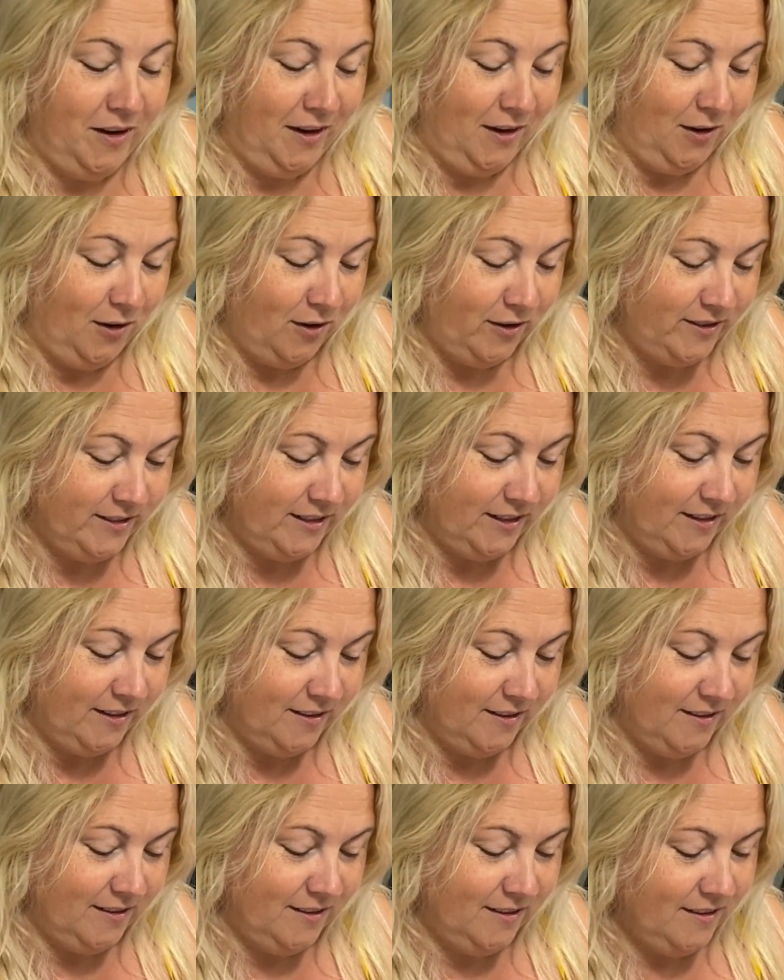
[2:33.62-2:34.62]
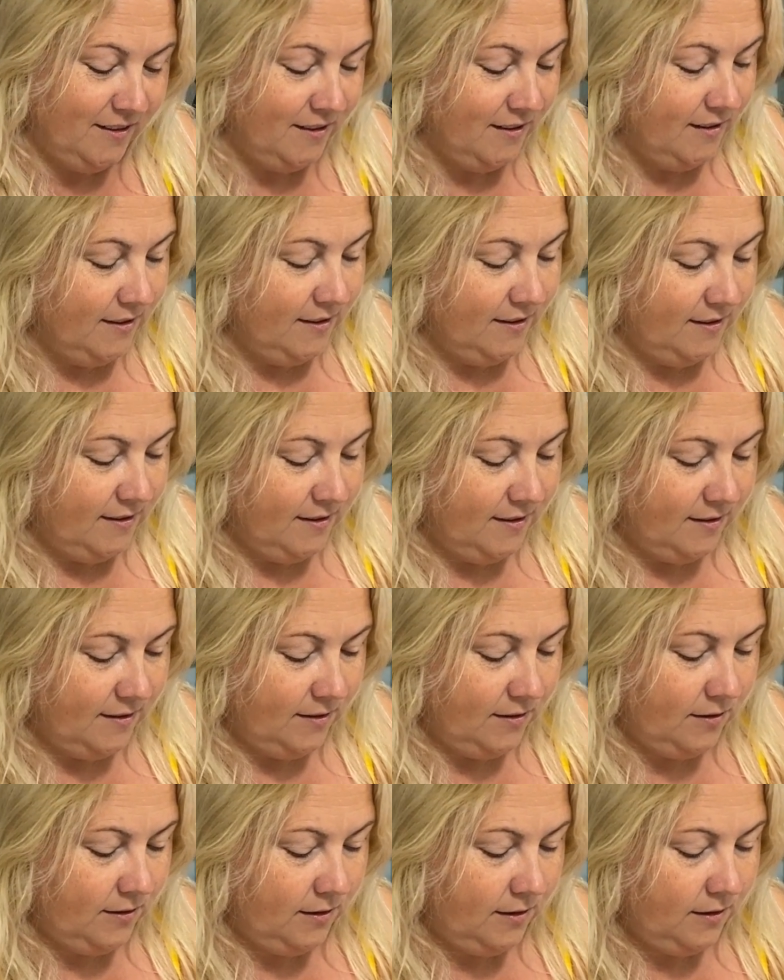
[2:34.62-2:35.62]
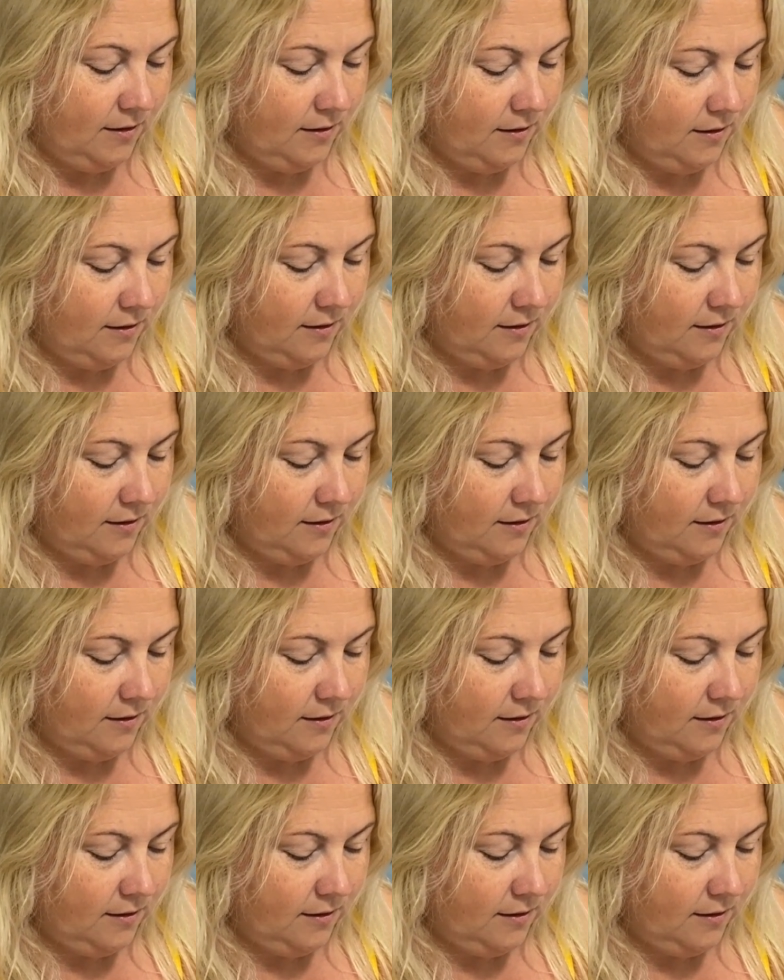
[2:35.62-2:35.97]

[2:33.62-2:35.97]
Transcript: Nearly lost it. Ding!